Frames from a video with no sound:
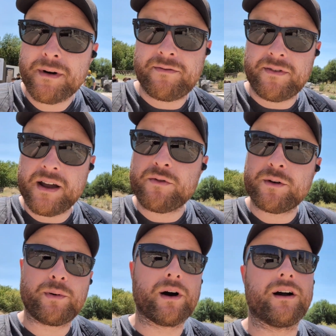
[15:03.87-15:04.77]
my
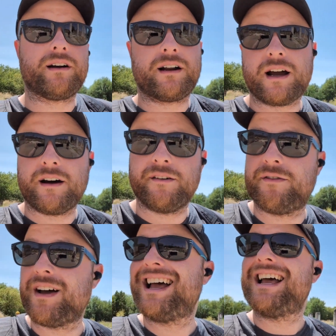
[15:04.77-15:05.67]
favorite part
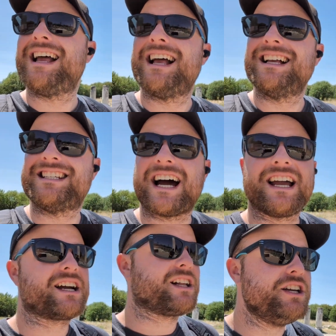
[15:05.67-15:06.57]
of
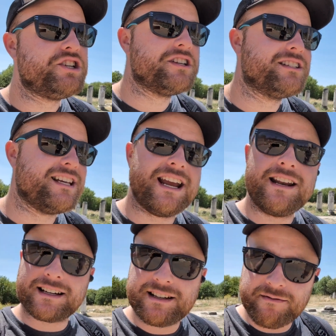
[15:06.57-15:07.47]
Diocletian's
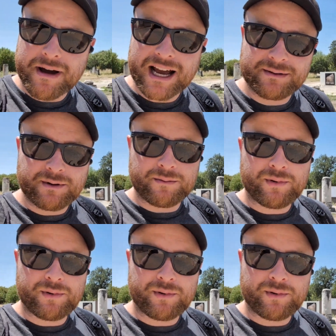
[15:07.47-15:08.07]
Edict of Maximum